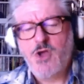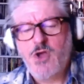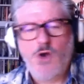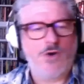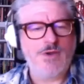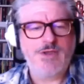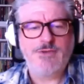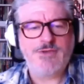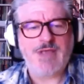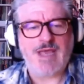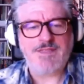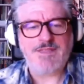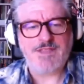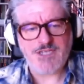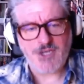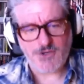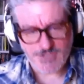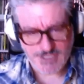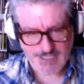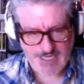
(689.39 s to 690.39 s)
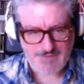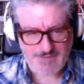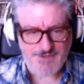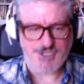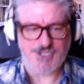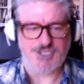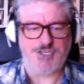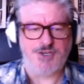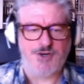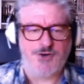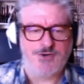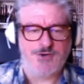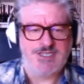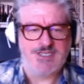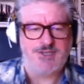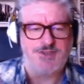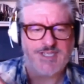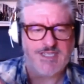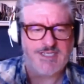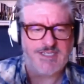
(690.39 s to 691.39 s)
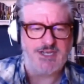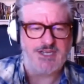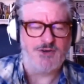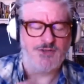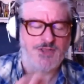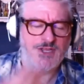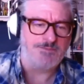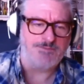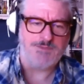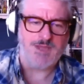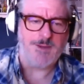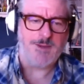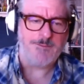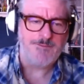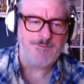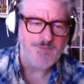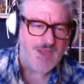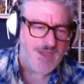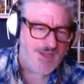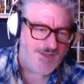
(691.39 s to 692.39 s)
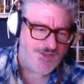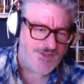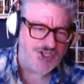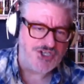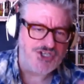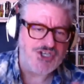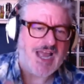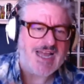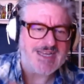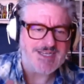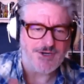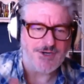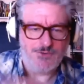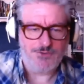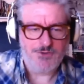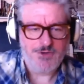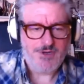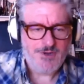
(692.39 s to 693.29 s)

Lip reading: Or you get the Doc Savage stories or the Shadow